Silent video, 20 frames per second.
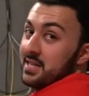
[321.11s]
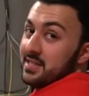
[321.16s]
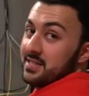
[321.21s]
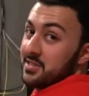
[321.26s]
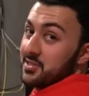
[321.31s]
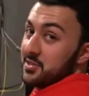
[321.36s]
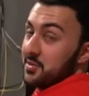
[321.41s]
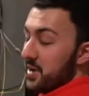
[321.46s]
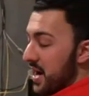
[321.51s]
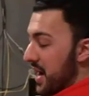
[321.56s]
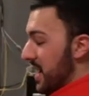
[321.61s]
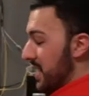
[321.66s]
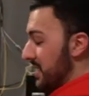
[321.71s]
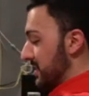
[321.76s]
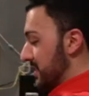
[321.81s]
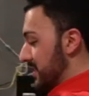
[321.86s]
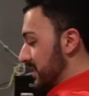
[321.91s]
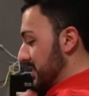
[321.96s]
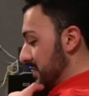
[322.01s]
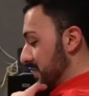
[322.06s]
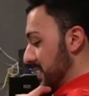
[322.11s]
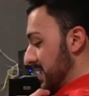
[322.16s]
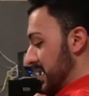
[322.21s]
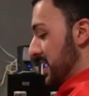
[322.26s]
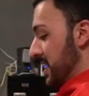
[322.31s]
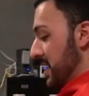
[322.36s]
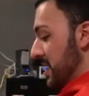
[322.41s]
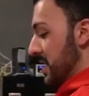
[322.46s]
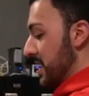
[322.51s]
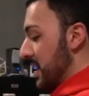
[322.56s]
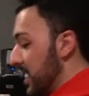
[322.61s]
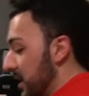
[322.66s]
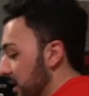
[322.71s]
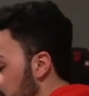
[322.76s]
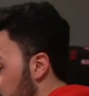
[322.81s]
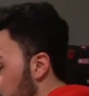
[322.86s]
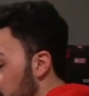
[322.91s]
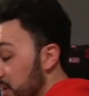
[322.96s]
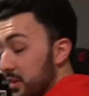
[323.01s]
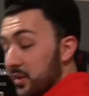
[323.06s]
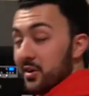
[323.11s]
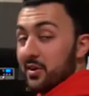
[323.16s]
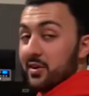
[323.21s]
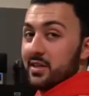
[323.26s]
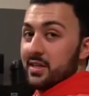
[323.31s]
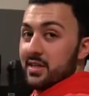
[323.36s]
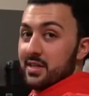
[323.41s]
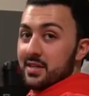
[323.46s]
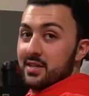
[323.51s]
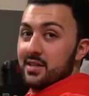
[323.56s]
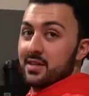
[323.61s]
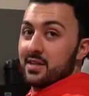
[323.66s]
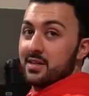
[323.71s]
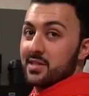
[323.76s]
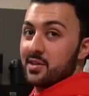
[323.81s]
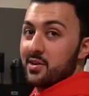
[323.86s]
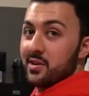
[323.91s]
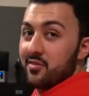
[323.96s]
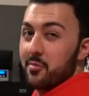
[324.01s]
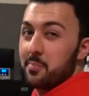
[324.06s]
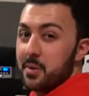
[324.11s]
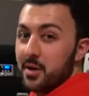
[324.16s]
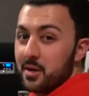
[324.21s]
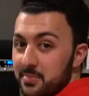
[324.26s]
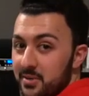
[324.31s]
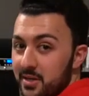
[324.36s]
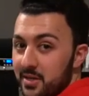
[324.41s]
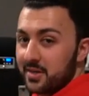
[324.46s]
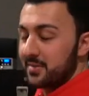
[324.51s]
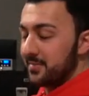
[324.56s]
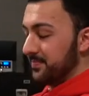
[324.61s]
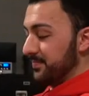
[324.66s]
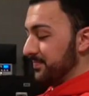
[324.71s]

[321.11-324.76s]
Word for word: since you asked, I only wear the hoodie because I don't have a pump yet.